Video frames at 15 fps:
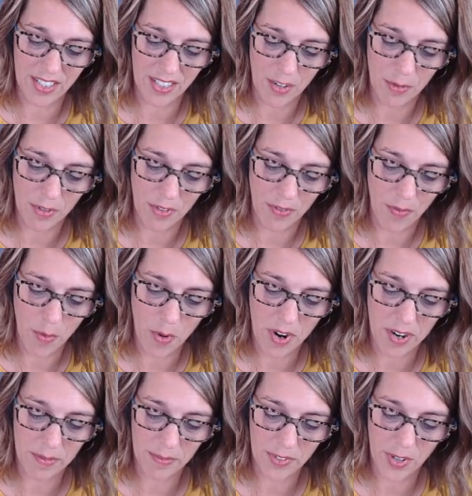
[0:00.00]
is equal to
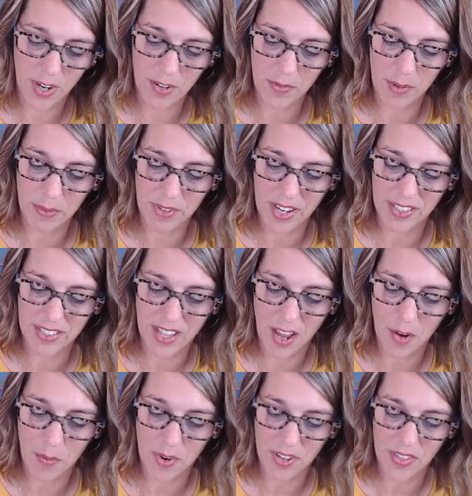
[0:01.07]
4. So I can replace
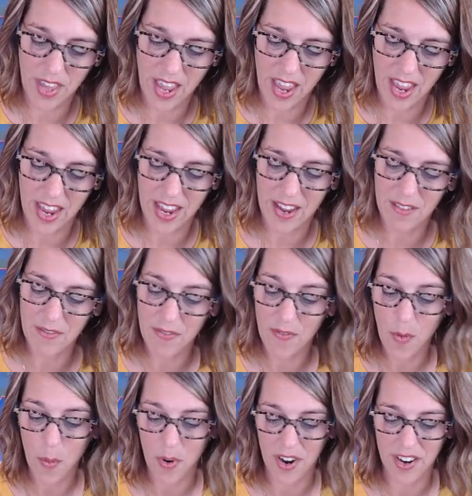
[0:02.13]
that with a
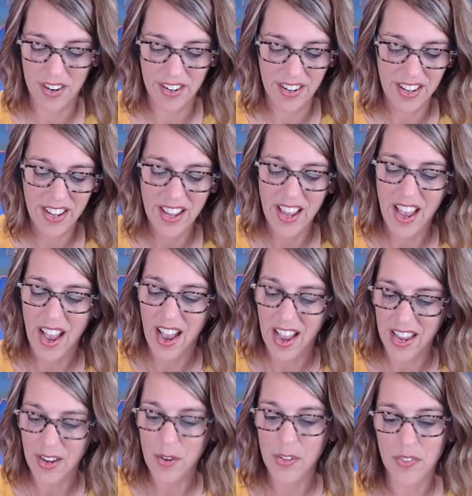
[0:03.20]
4.
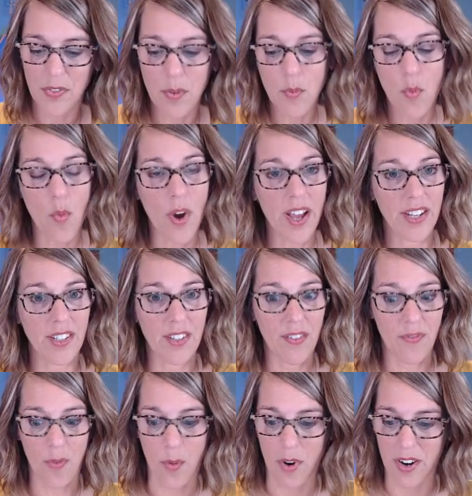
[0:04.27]
I goes from 1 to
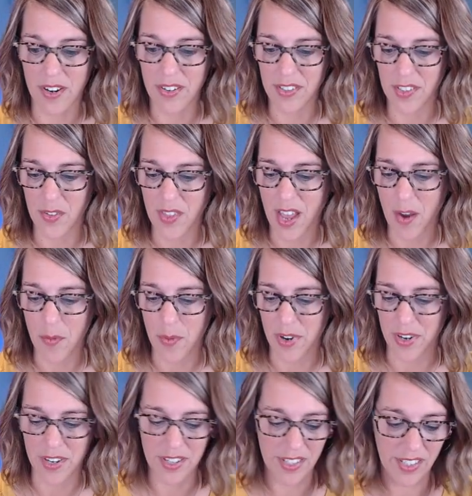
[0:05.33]
4, so that
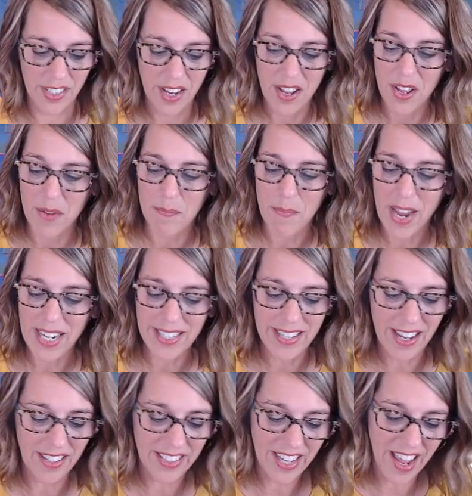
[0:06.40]
works. My
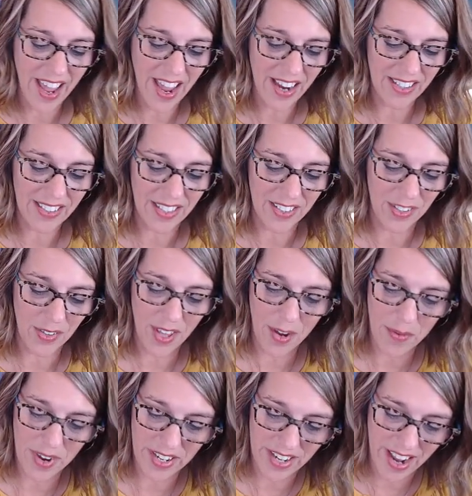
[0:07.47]
delta x, let's do
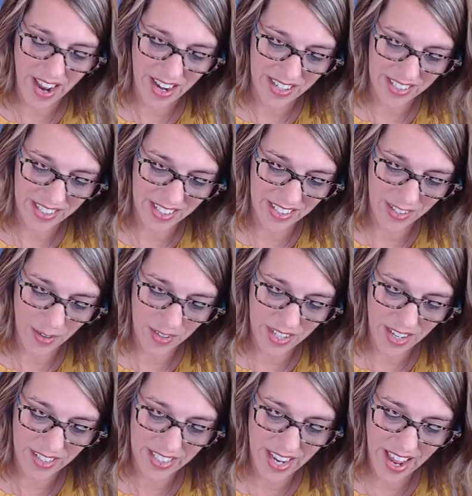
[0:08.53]
that one next. So
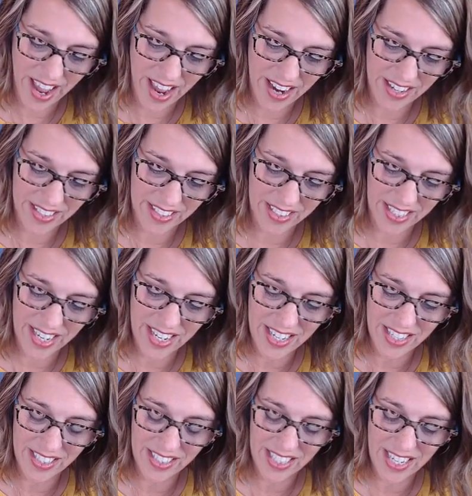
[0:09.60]
delta x
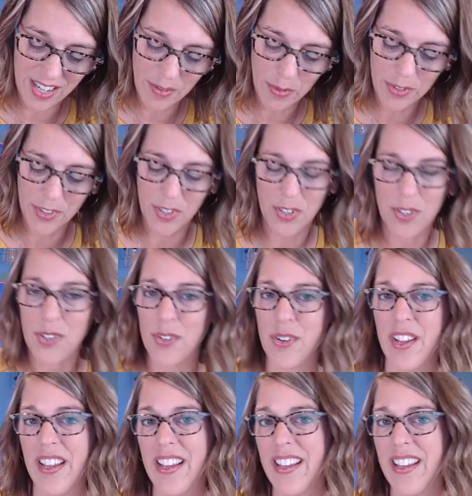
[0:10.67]
is equal to